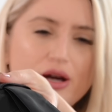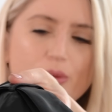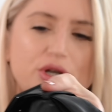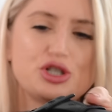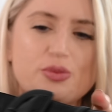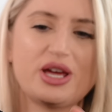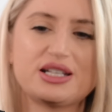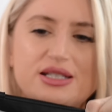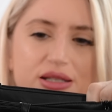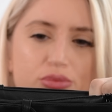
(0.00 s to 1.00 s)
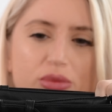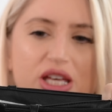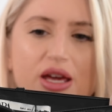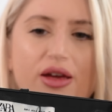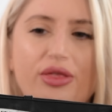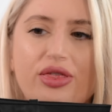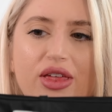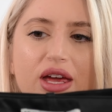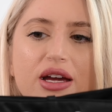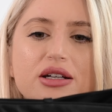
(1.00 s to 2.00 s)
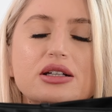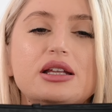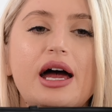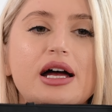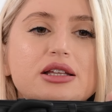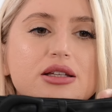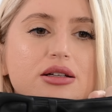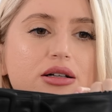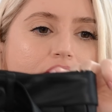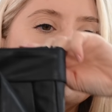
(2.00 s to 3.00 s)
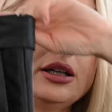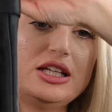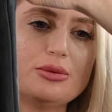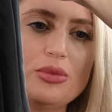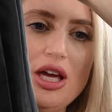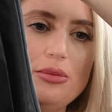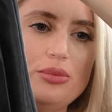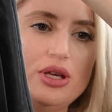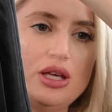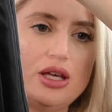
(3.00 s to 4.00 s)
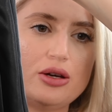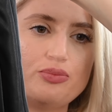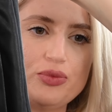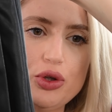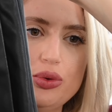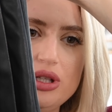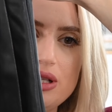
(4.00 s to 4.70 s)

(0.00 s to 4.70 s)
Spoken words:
which makes me think that it may be good